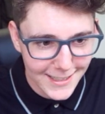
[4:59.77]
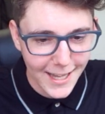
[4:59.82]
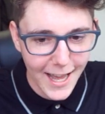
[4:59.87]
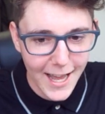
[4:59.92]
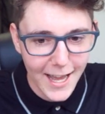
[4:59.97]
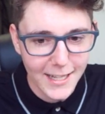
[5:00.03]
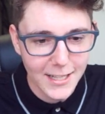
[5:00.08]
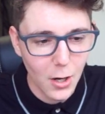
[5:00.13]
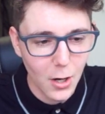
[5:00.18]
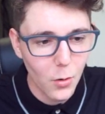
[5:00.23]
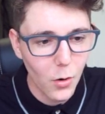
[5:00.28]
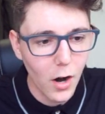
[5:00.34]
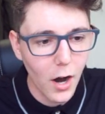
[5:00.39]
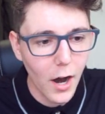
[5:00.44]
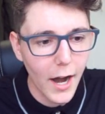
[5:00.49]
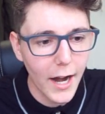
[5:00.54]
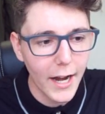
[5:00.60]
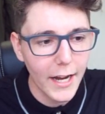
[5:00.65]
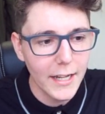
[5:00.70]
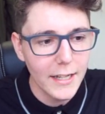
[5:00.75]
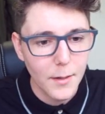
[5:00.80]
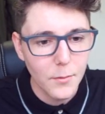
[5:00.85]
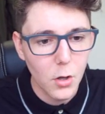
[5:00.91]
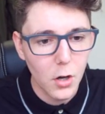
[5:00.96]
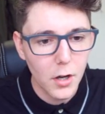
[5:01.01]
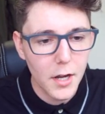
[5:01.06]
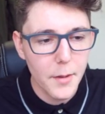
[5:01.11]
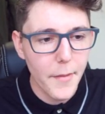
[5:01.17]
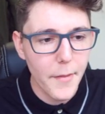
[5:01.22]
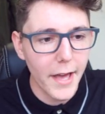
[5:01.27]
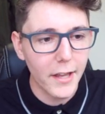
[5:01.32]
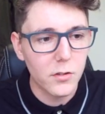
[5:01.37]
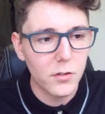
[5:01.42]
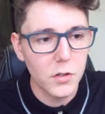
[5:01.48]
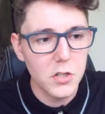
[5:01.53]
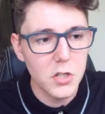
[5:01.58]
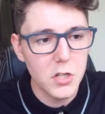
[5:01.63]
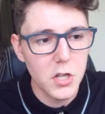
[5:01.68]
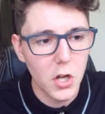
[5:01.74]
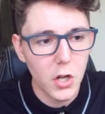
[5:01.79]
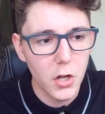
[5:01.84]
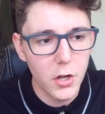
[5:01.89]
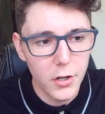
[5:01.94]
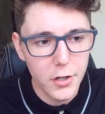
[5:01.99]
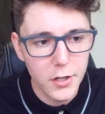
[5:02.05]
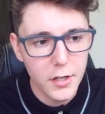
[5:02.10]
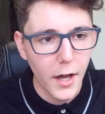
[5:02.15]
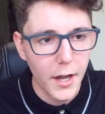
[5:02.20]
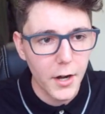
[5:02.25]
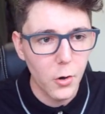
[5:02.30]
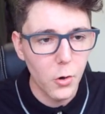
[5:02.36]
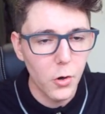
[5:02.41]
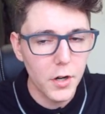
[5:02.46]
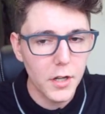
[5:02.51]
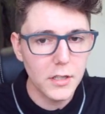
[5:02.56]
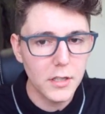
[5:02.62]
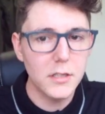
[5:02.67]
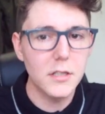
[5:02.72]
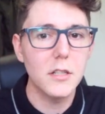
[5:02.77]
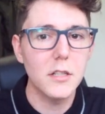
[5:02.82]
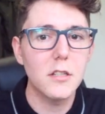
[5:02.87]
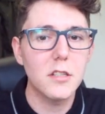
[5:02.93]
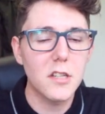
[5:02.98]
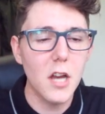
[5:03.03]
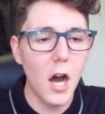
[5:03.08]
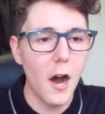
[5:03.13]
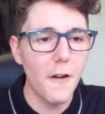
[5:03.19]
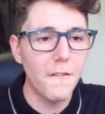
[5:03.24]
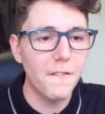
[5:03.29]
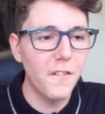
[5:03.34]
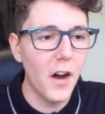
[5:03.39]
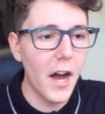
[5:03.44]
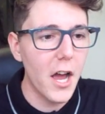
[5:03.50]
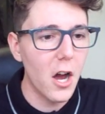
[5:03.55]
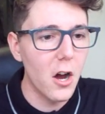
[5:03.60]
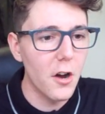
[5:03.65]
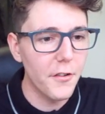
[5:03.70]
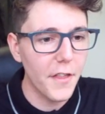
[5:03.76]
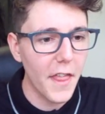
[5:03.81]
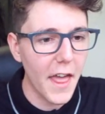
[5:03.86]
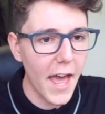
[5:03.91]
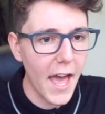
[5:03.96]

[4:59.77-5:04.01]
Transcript: okay, don't worry. I'm not gonna mess with you, dude. I don't wanna start a fight over